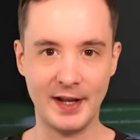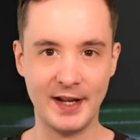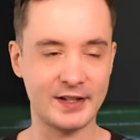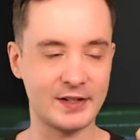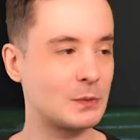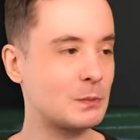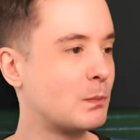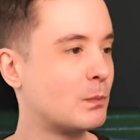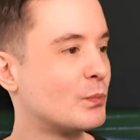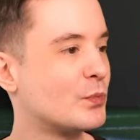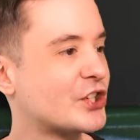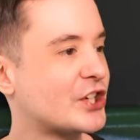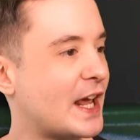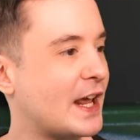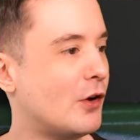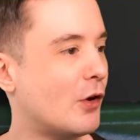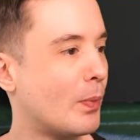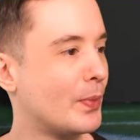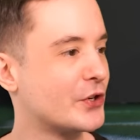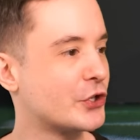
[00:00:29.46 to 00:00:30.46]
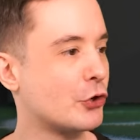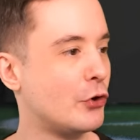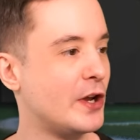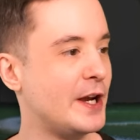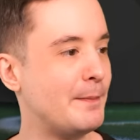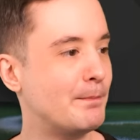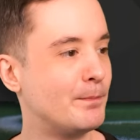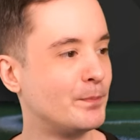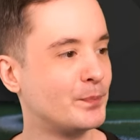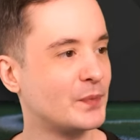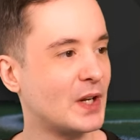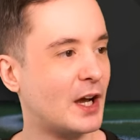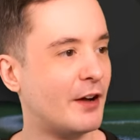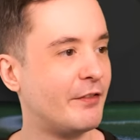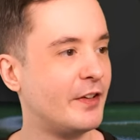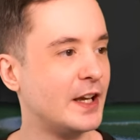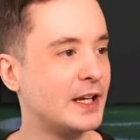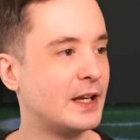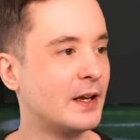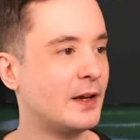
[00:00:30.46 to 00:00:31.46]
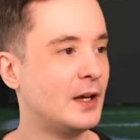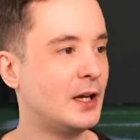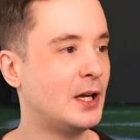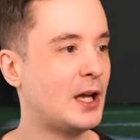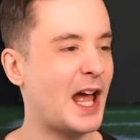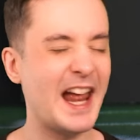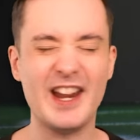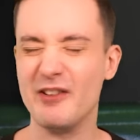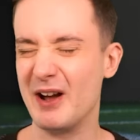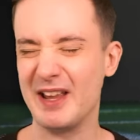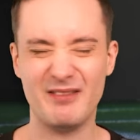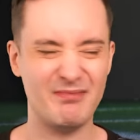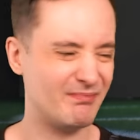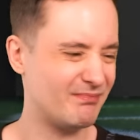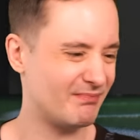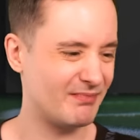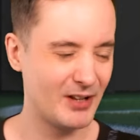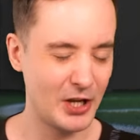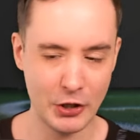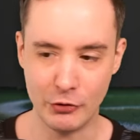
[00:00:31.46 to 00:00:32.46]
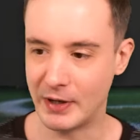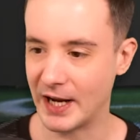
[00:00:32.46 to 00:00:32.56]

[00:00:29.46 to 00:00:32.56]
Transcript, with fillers: is staying on the screen, I think. Anyway, who